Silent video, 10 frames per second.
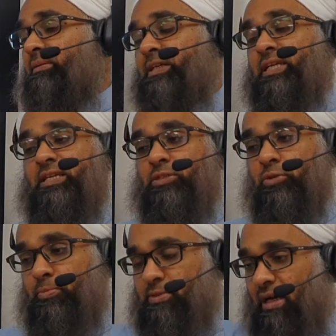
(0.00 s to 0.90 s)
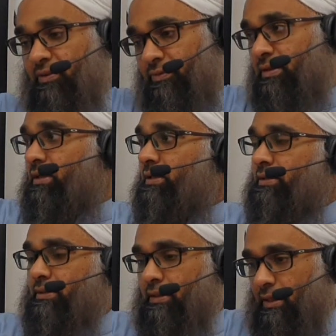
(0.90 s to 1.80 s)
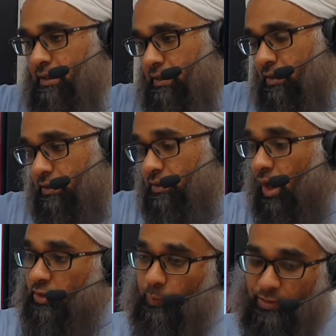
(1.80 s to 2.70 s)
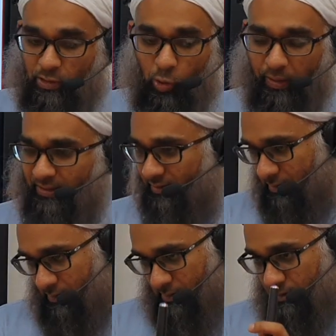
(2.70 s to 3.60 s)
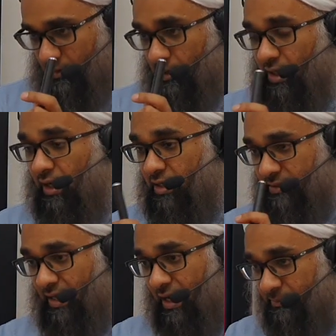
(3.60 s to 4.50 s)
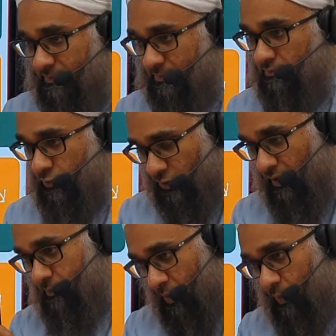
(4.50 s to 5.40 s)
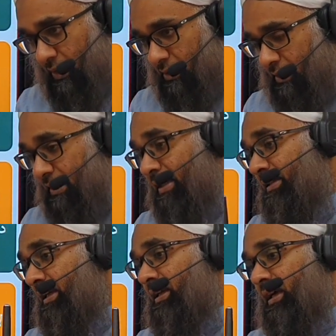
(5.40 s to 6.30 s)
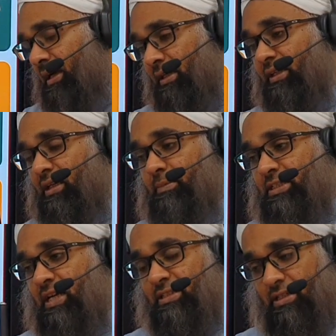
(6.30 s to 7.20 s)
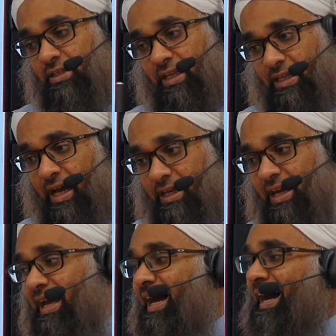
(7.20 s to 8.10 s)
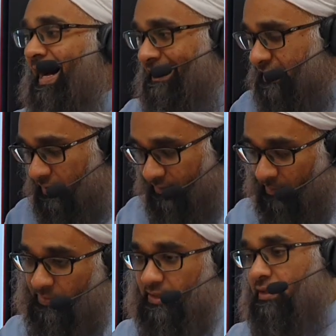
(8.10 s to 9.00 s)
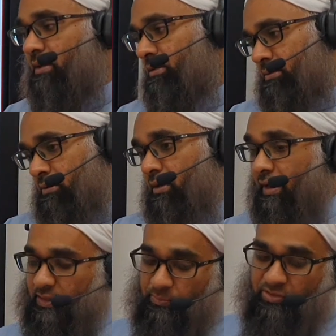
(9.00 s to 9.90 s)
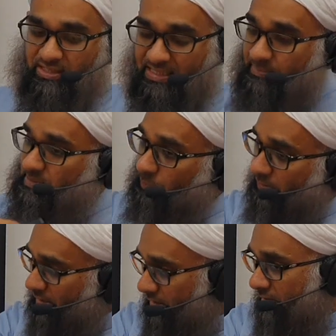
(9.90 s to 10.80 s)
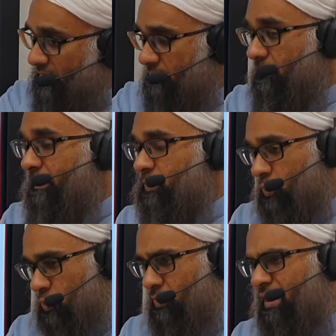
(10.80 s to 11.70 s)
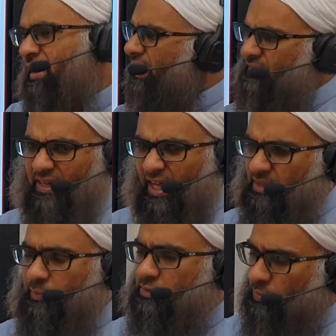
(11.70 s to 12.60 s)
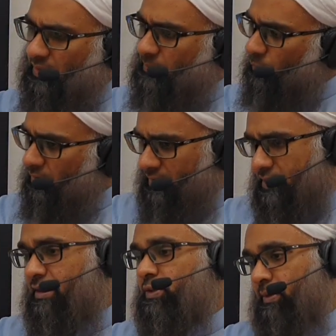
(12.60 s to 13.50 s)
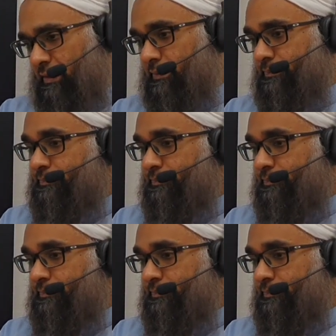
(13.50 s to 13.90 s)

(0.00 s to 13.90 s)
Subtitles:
and majaz. So you're supposed to have how the words are coined, khas and am, mushtarak ma'awwal, then haqiqah, majaz, sari, kinaya, and this should have come there. And that's what Sayyid Sabas brought it there in his Mabad al-Usool. Even other books as well, they brought it there as well.